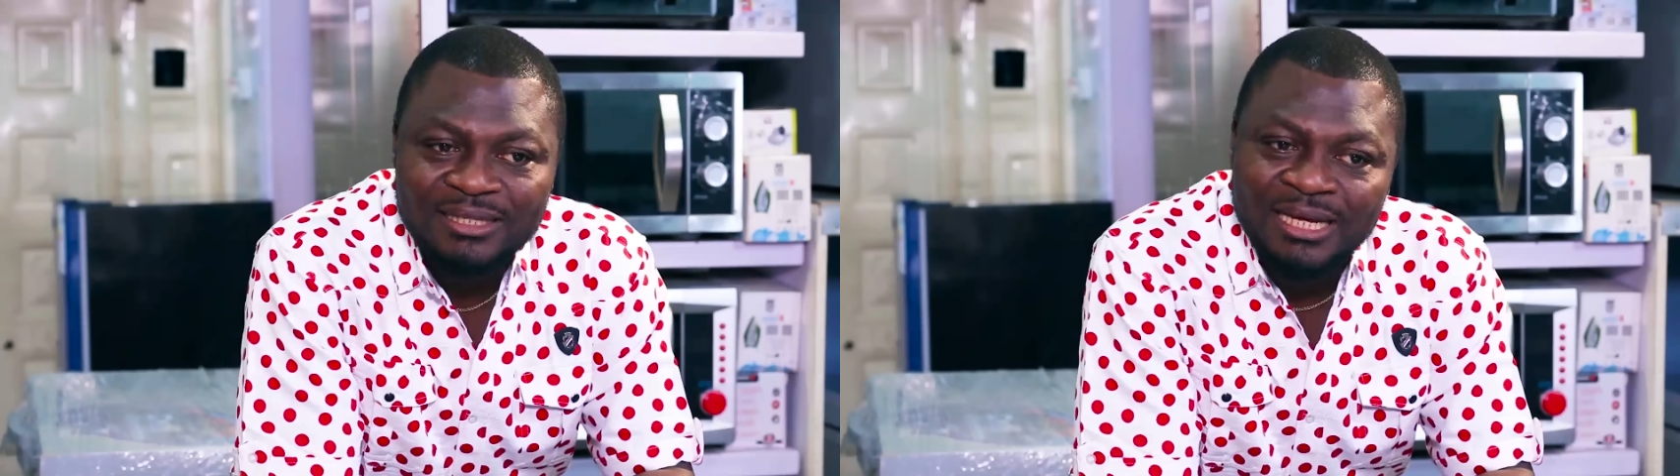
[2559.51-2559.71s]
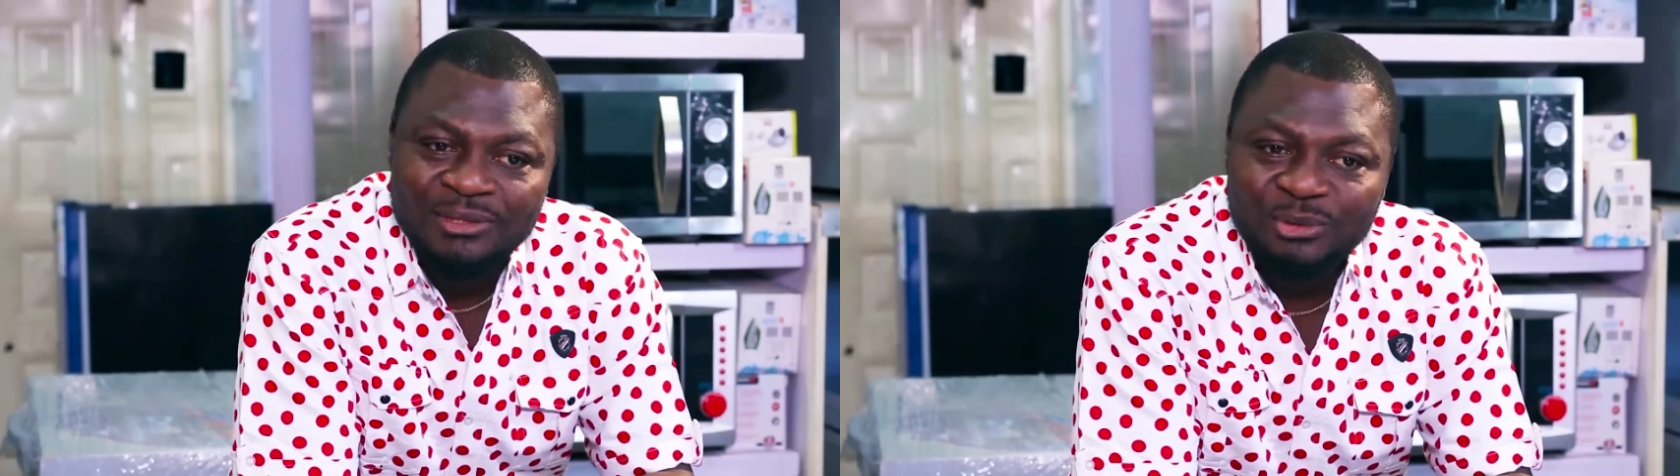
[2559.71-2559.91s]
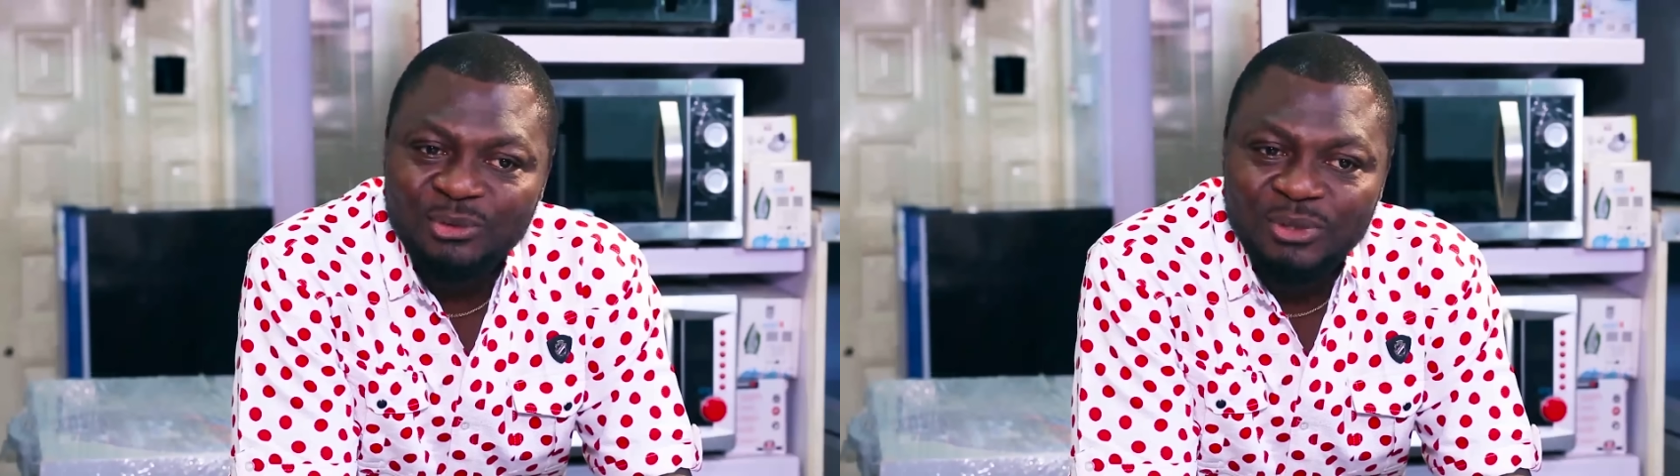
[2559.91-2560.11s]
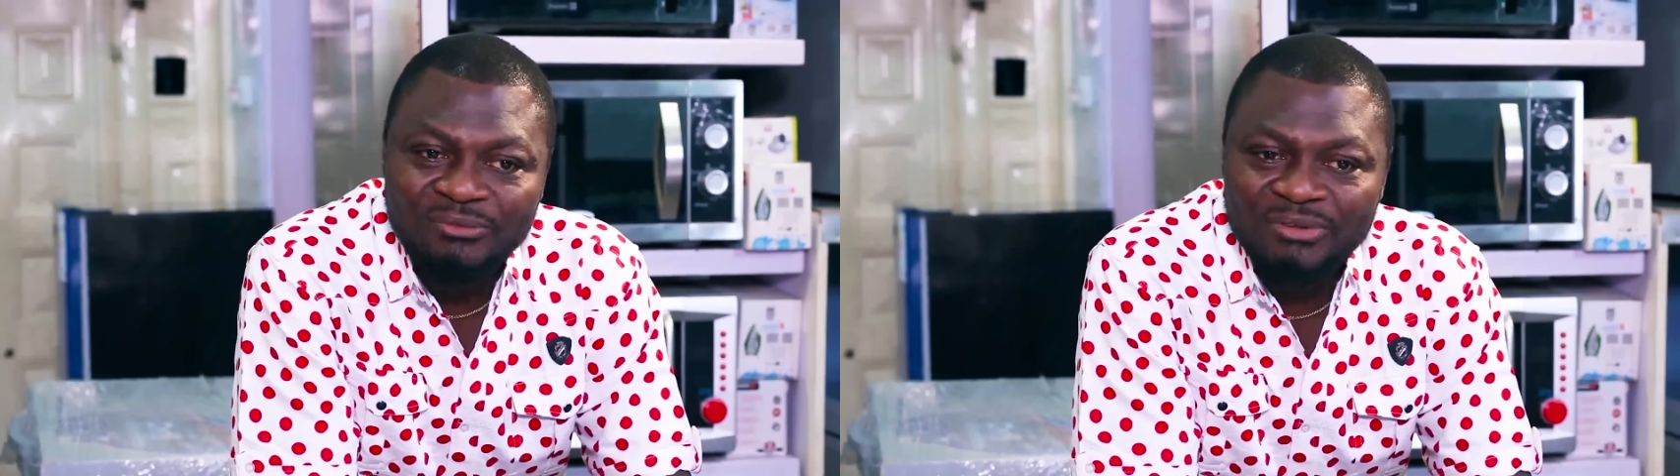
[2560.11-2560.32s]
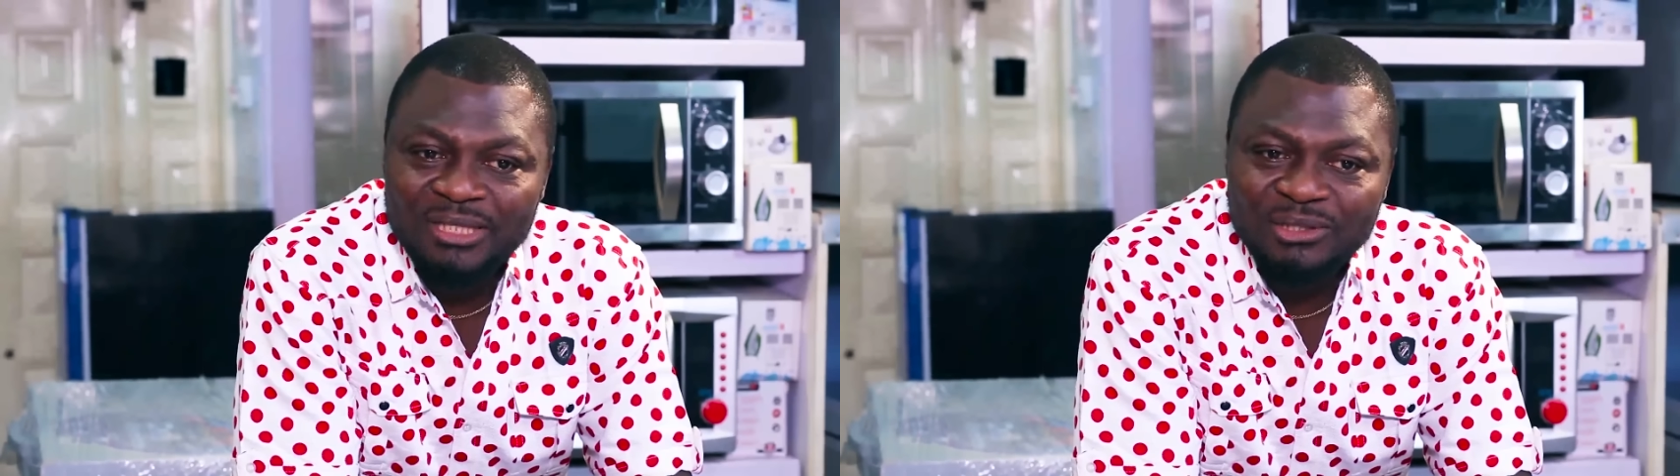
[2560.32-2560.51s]
Trying to do
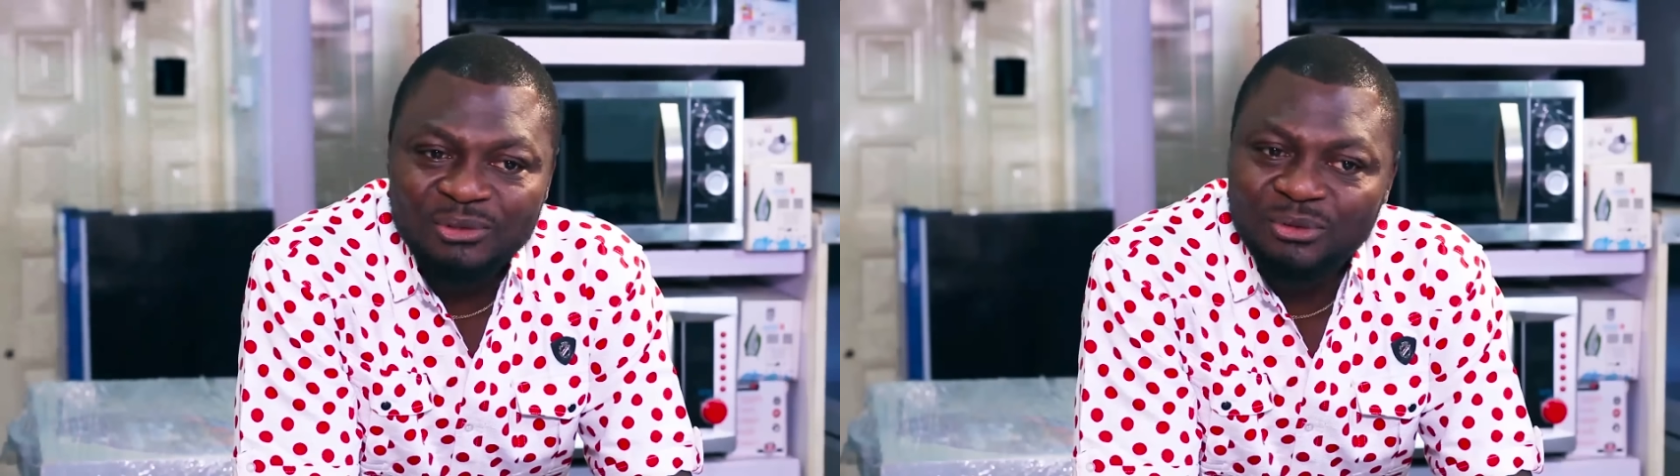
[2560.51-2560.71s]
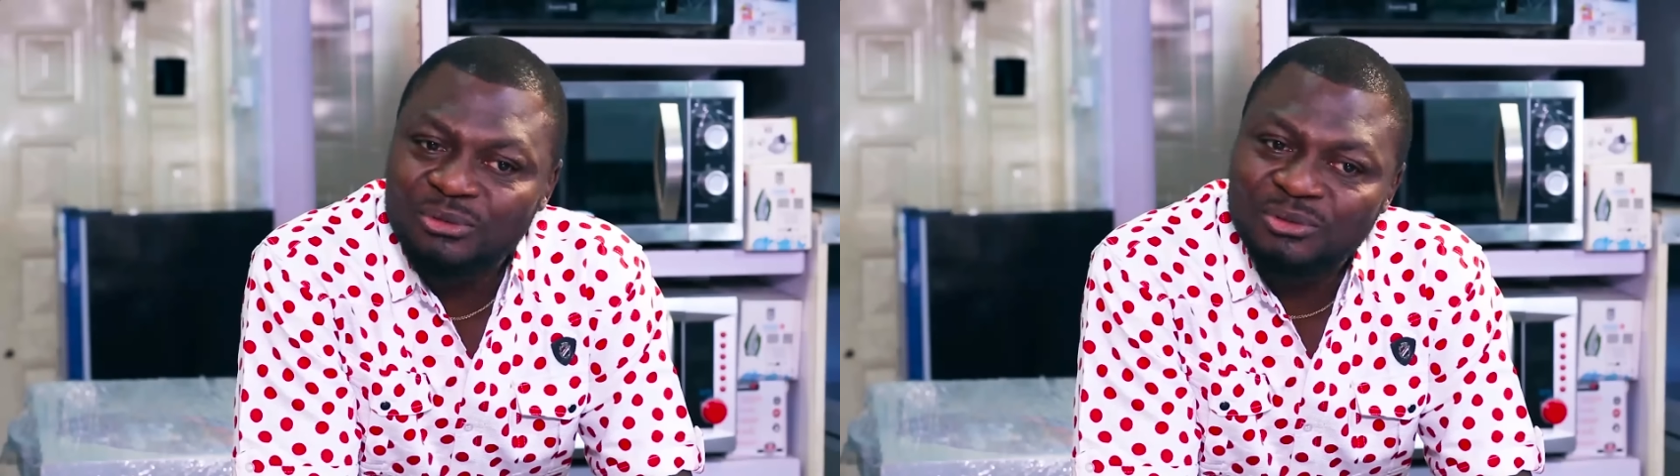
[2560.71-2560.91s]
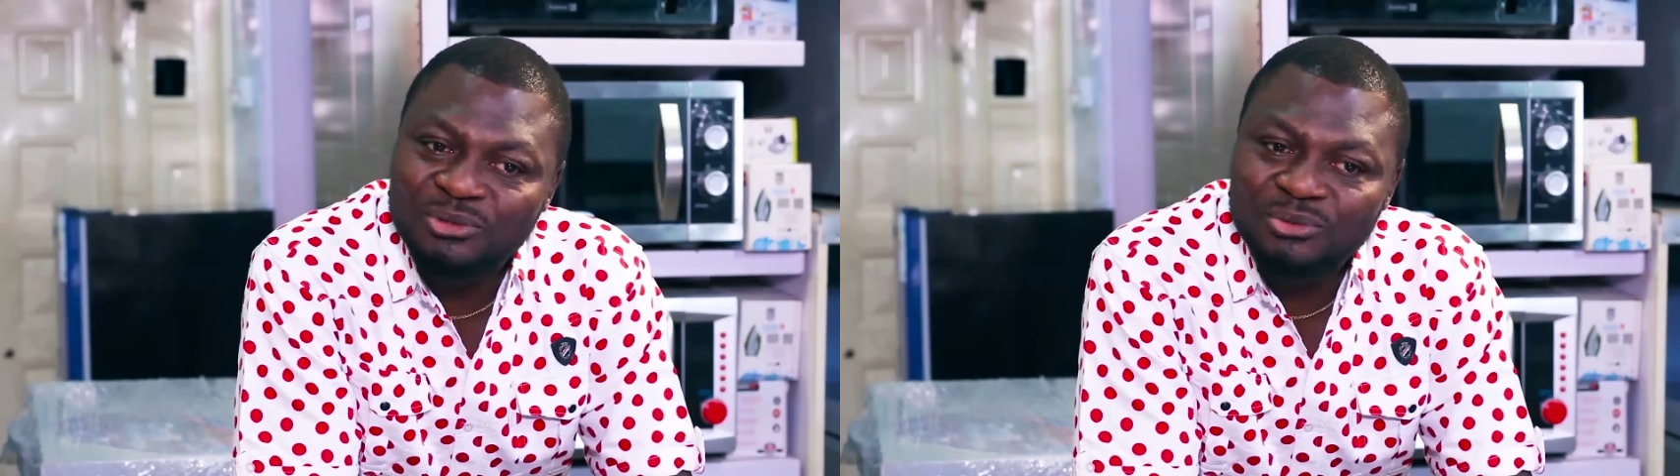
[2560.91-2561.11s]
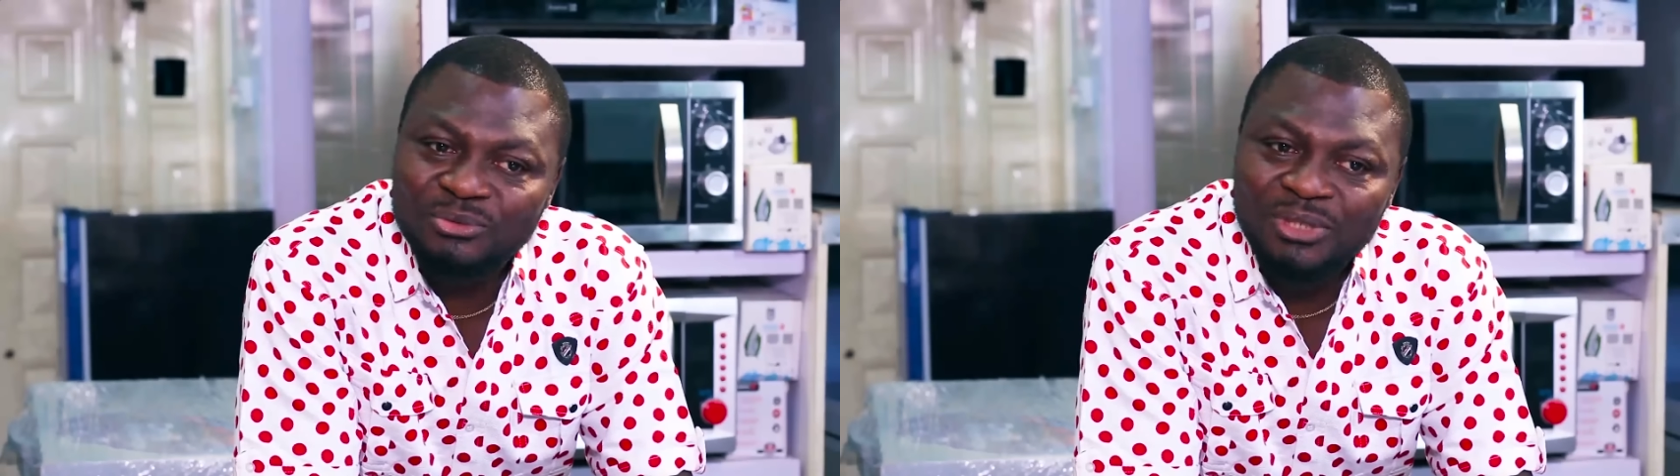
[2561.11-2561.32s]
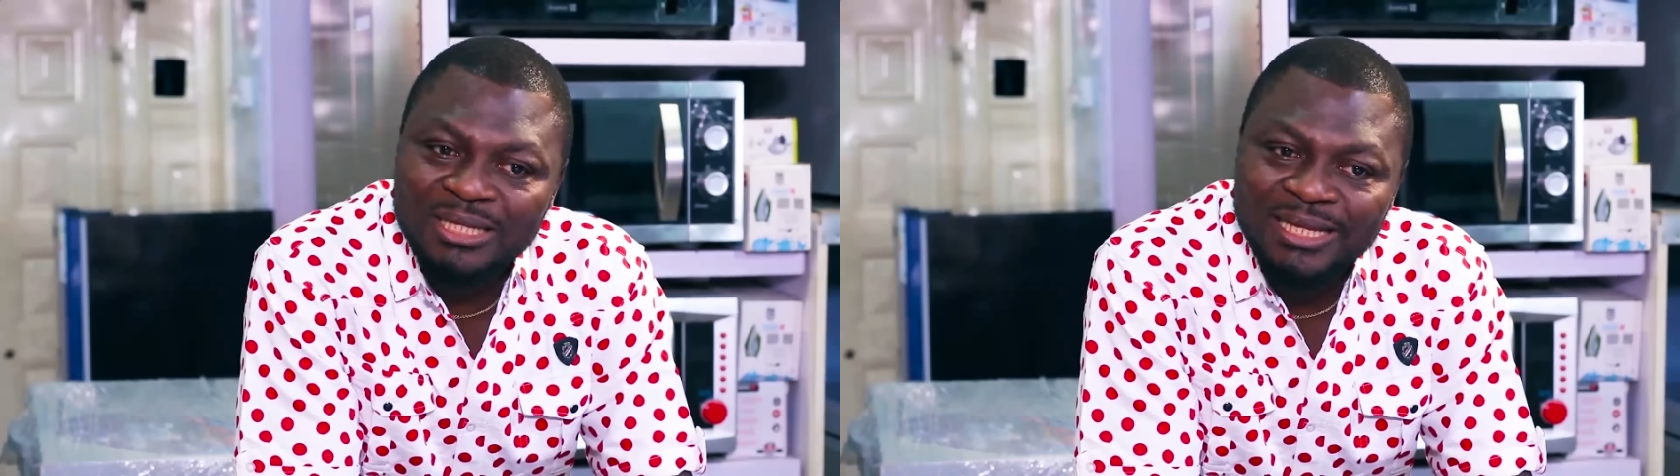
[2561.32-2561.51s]
everything to go to
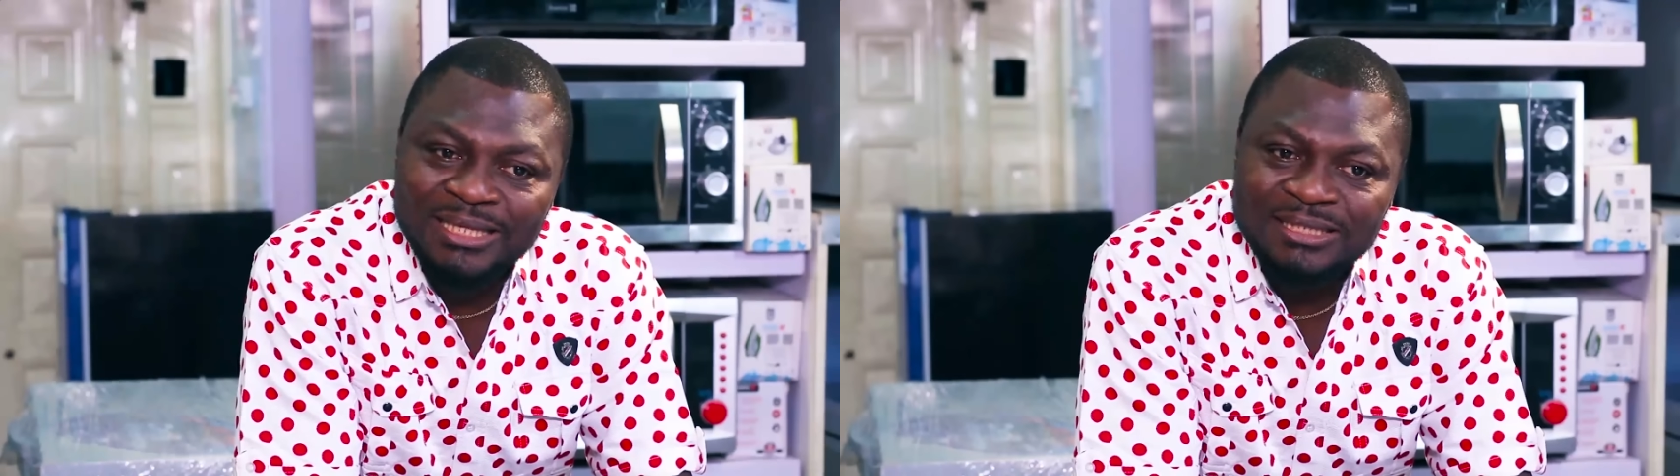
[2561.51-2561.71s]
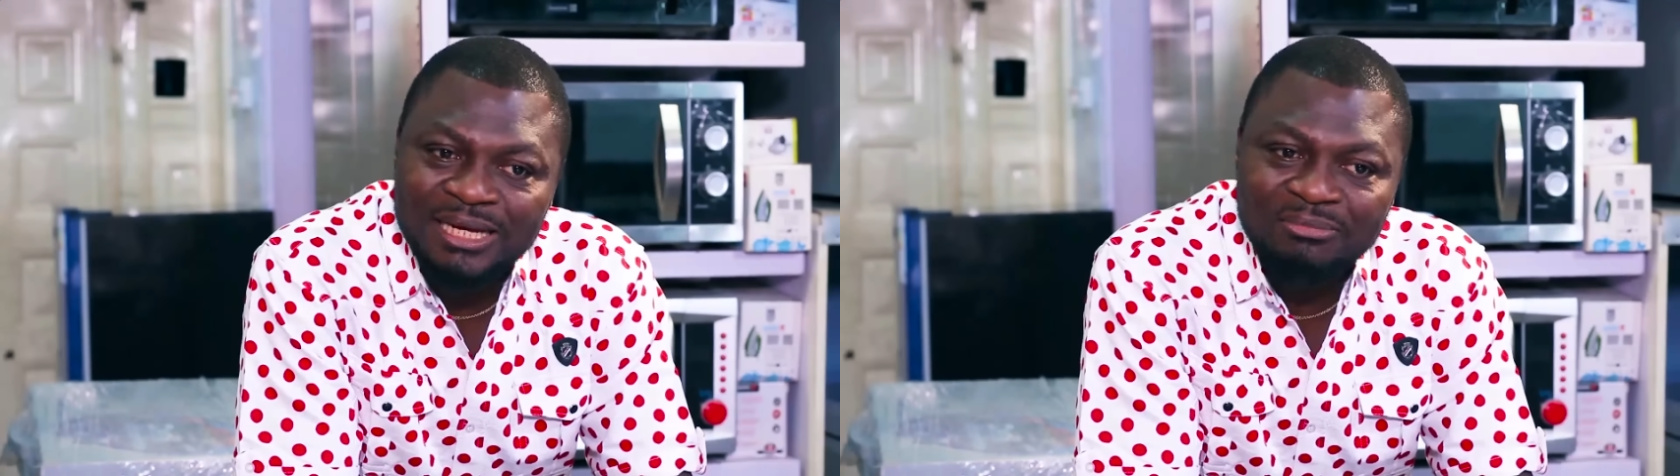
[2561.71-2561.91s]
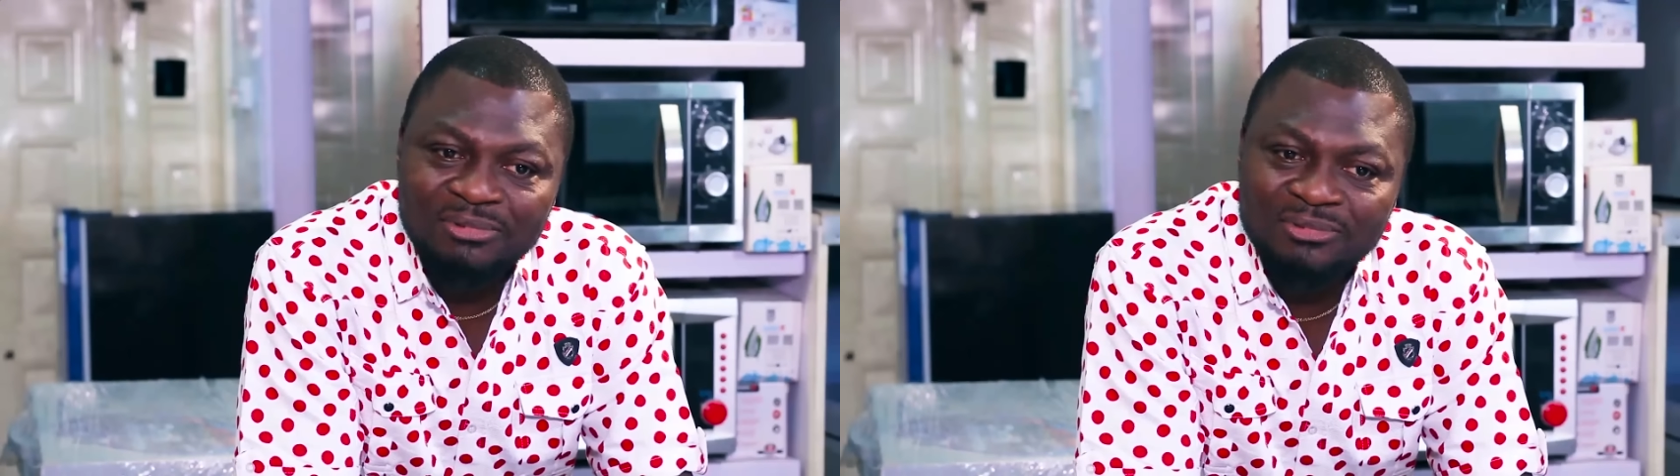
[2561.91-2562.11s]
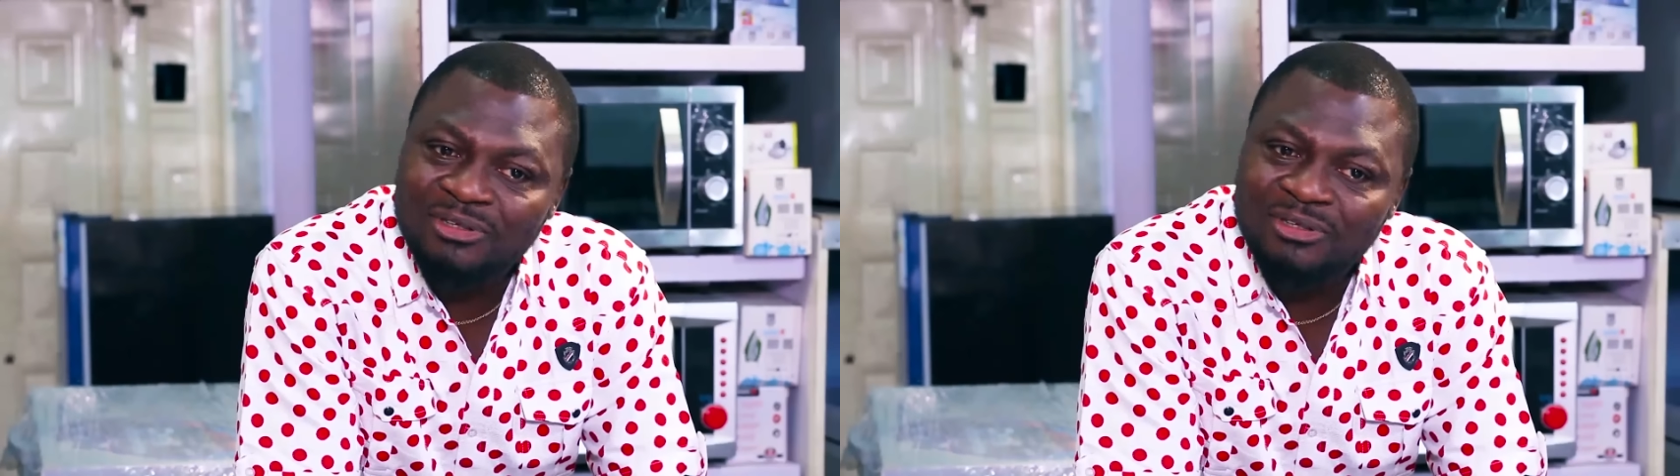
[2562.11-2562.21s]
school and like jam.